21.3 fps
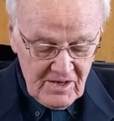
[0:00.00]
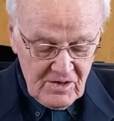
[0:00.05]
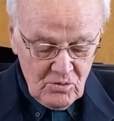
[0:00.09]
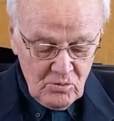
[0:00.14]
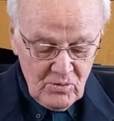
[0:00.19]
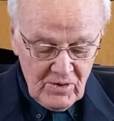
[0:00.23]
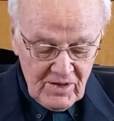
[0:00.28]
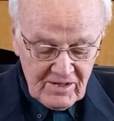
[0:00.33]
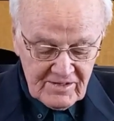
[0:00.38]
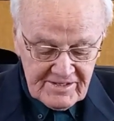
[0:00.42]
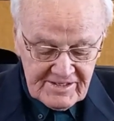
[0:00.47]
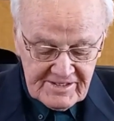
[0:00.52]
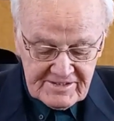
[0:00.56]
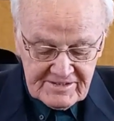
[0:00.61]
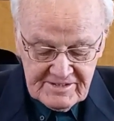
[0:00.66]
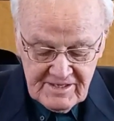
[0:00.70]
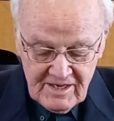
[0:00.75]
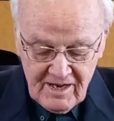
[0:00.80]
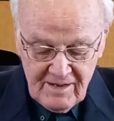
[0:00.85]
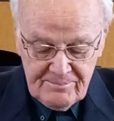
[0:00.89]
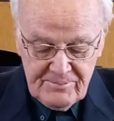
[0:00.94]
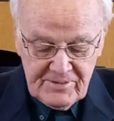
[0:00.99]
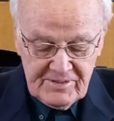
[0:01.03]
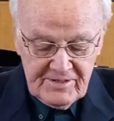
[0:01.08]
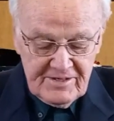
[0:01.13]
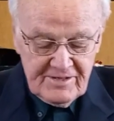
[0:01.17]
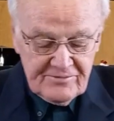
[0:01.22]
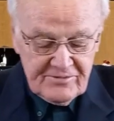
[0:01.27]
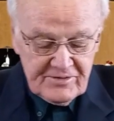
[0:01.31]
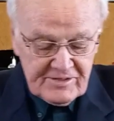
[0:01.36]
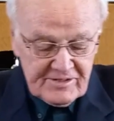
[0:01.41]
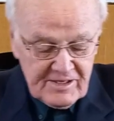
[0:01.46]
Well, I
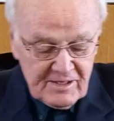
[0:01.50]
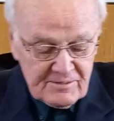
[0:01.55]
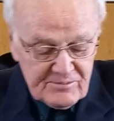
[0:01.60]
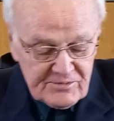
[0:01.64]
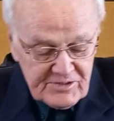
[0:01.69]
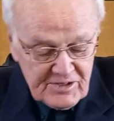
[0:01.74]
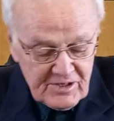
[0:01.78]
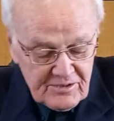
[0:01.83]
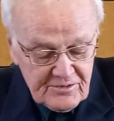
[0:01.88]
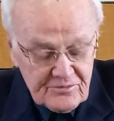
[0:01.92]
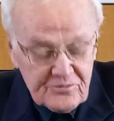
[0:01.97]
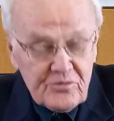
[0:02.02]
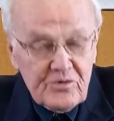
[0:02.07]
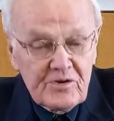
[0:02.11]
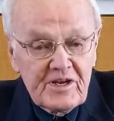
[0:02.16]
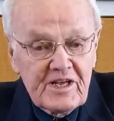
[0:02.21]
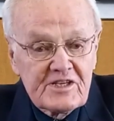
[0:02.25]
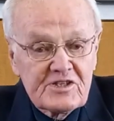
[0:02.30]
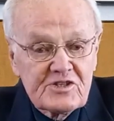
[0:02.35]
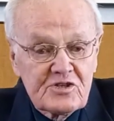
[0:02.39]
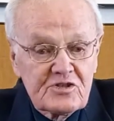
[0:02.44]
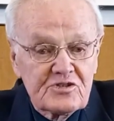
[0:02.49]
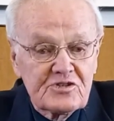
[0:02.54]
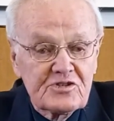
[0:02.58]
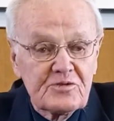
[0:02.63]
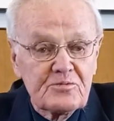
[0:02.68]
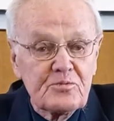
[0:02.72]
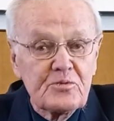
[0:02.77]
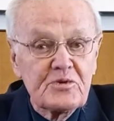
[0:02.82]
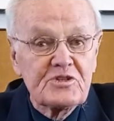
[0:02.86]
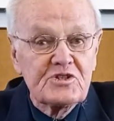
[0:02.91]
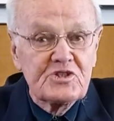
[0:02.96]
believe it comes out of
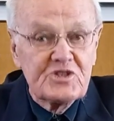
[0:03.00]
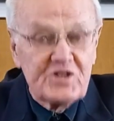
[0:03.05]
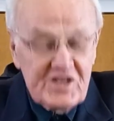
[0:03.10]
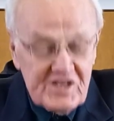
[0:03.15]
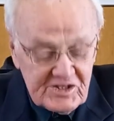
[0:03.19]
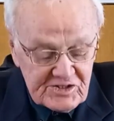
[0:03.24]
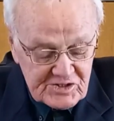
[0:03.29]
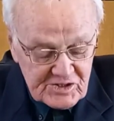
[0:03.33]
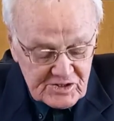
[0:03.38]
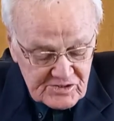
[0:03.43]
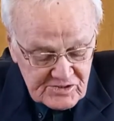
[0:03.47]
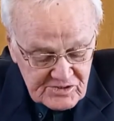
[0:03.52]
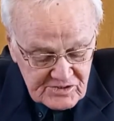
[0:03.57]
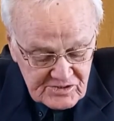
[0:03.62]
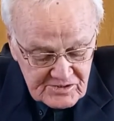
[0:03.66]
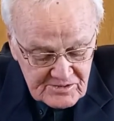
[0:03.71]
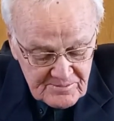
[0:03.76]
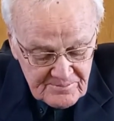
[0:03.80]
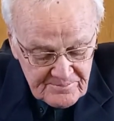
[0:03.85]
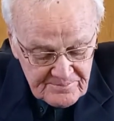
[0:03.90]
relationship with Jesus.